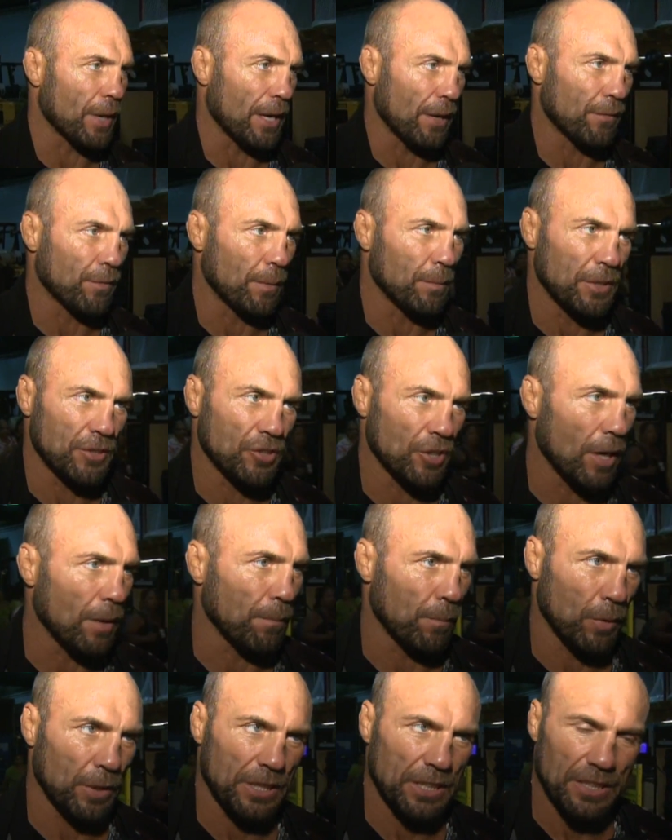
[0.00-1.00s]
credit from the jump
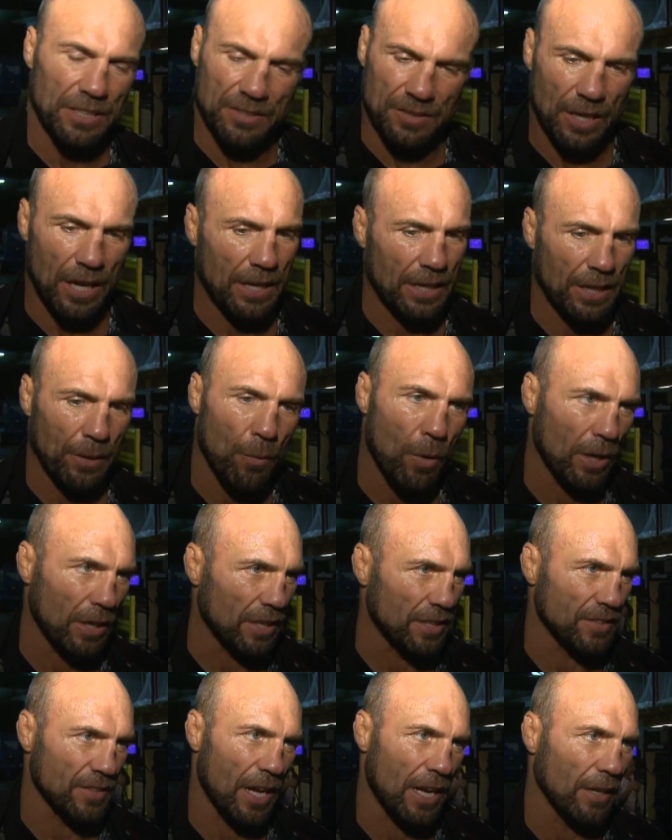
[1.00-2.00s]
when he decided he wanted
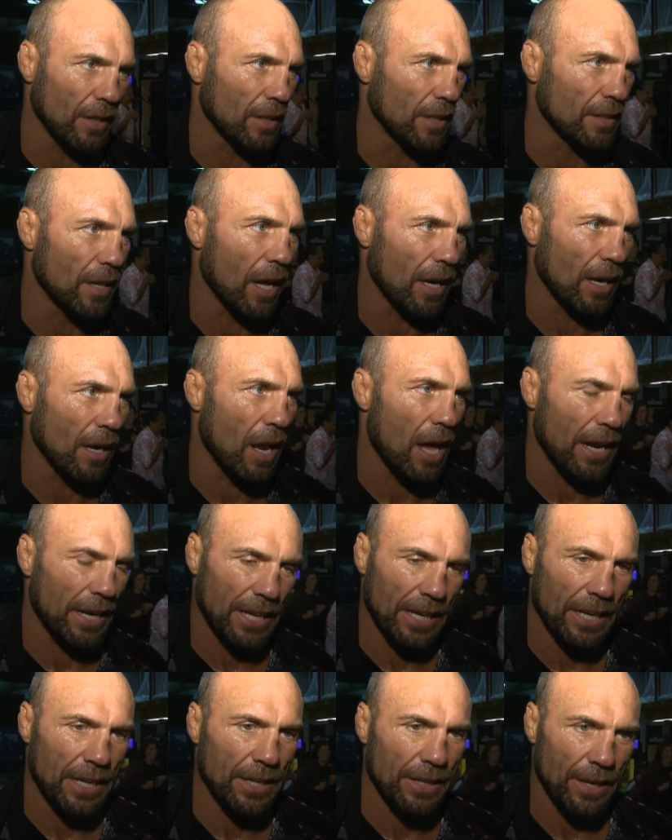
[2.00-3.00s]
to sign on the dotted line
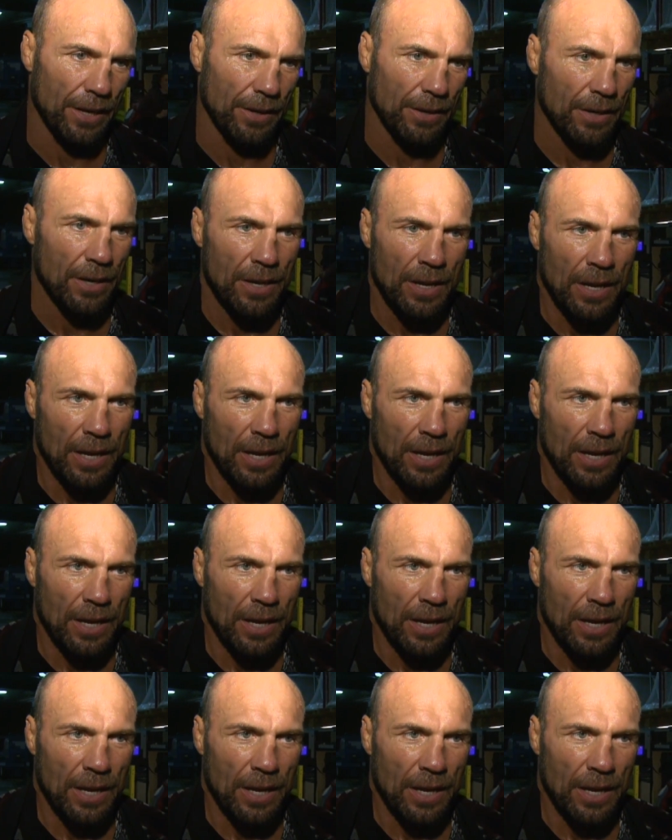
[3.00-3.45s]
and get in there.